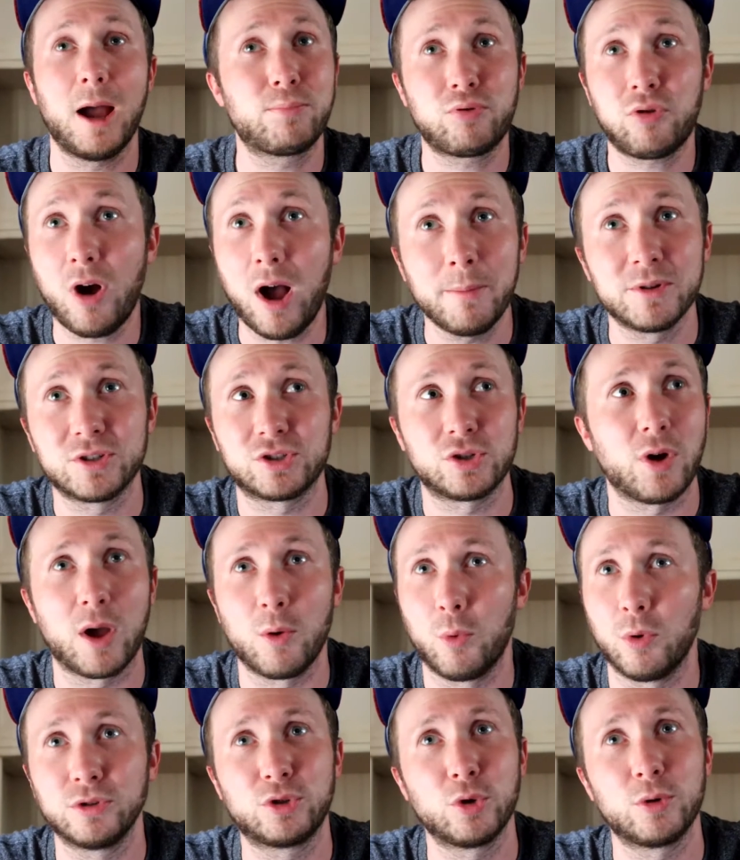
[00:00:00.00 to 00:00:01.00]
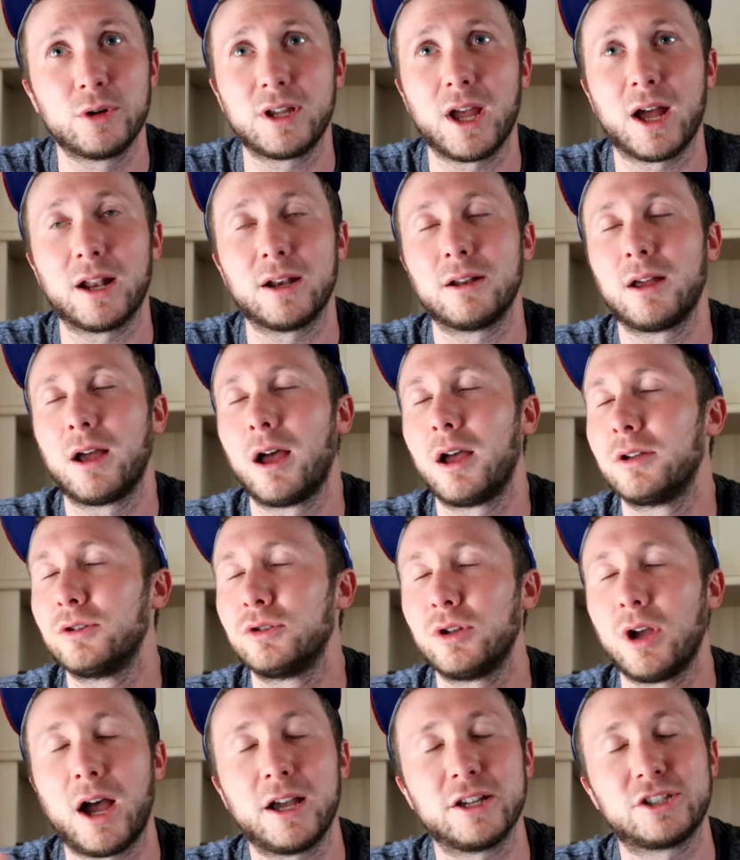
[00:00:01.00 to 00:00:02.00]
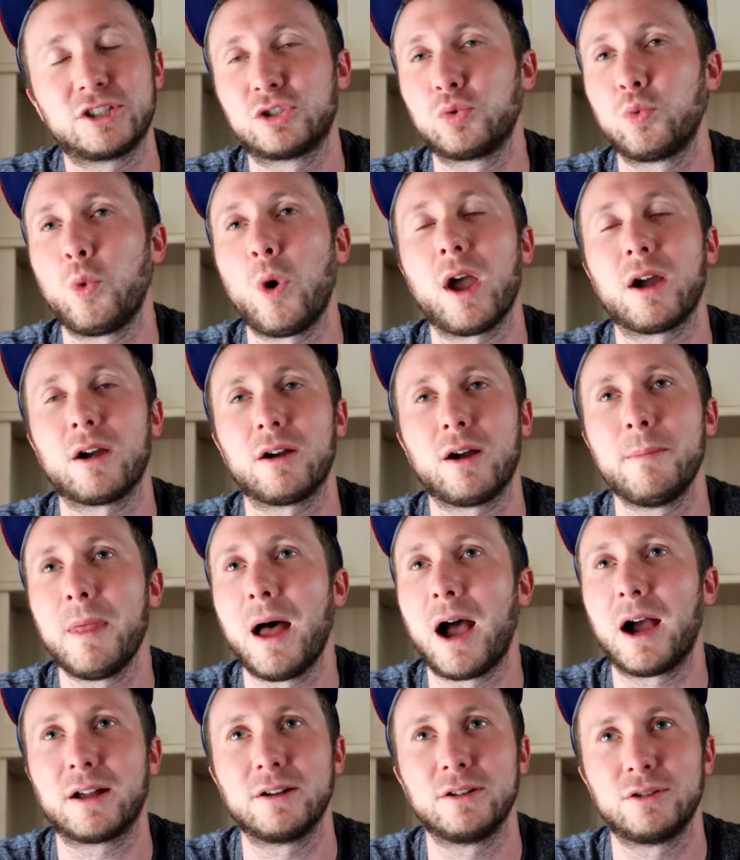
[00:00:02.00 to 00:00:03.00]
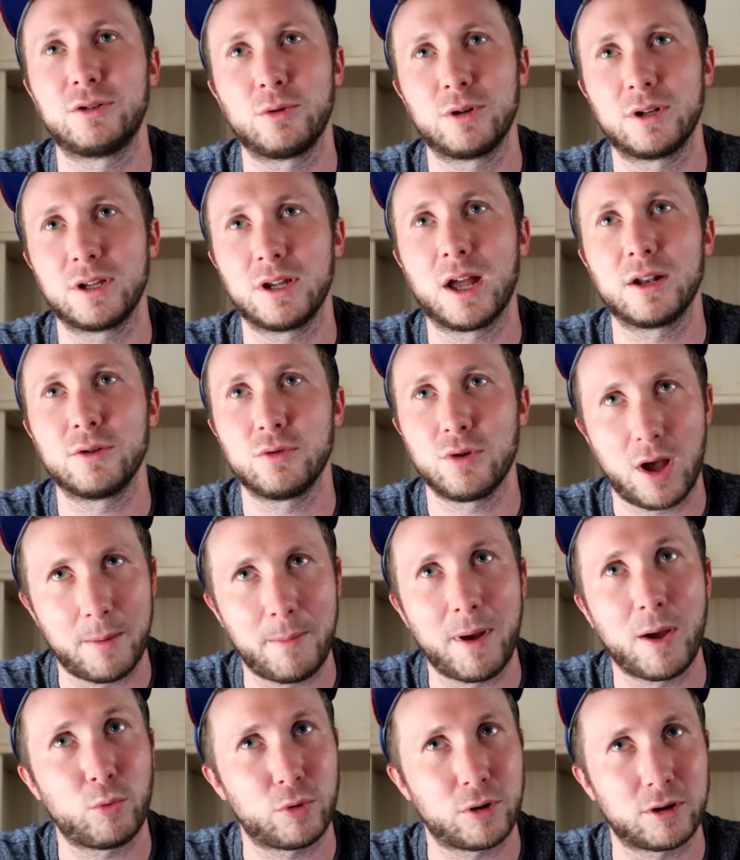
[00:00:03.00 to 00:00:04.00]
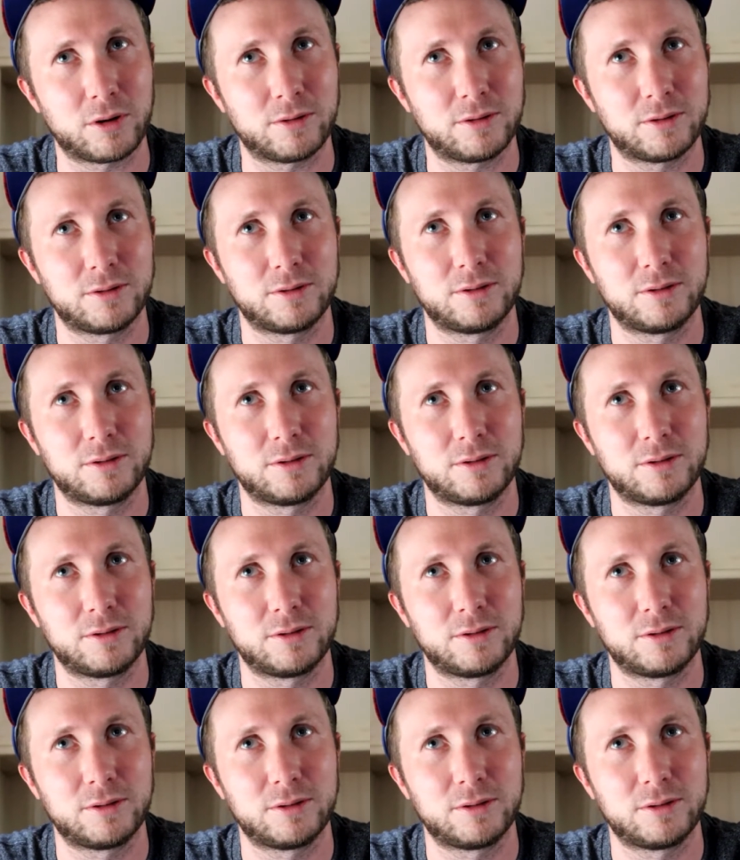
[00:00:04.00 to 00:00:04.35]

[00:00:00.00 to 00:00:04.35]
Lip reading: promise you I won't do it again. I swear I'm not going to do it again. You have my word.